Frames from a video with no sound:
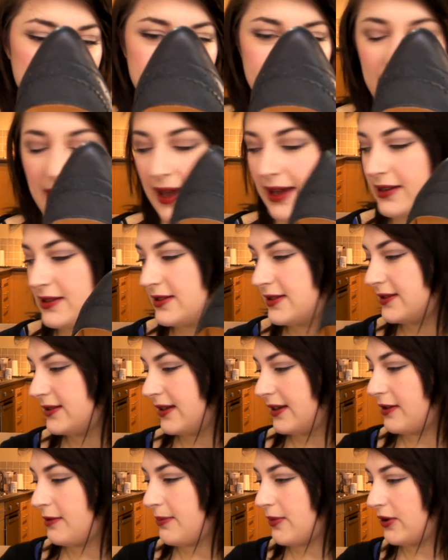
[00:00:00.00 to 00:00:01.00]
flats,
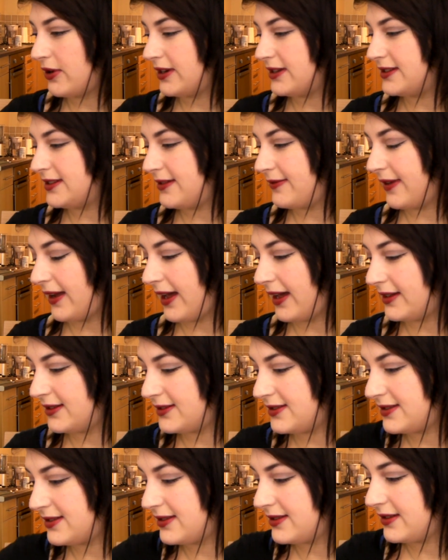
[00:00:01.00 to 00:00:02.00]
little pointy
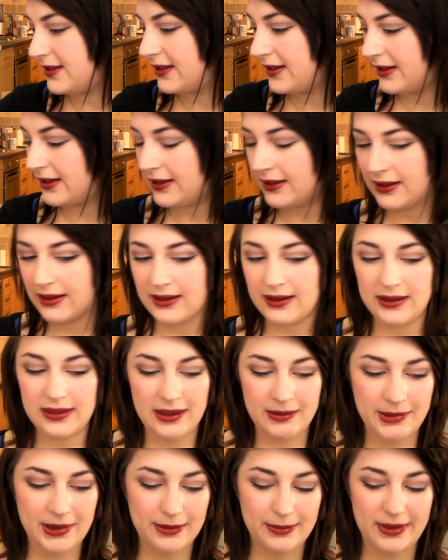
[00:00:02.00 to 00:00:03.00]
flats
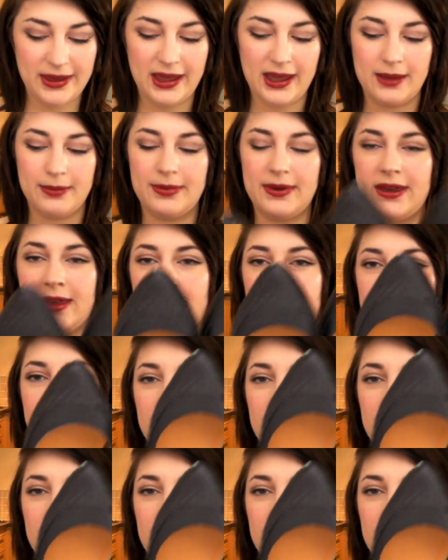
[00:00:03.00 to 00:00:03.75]
that make me happy.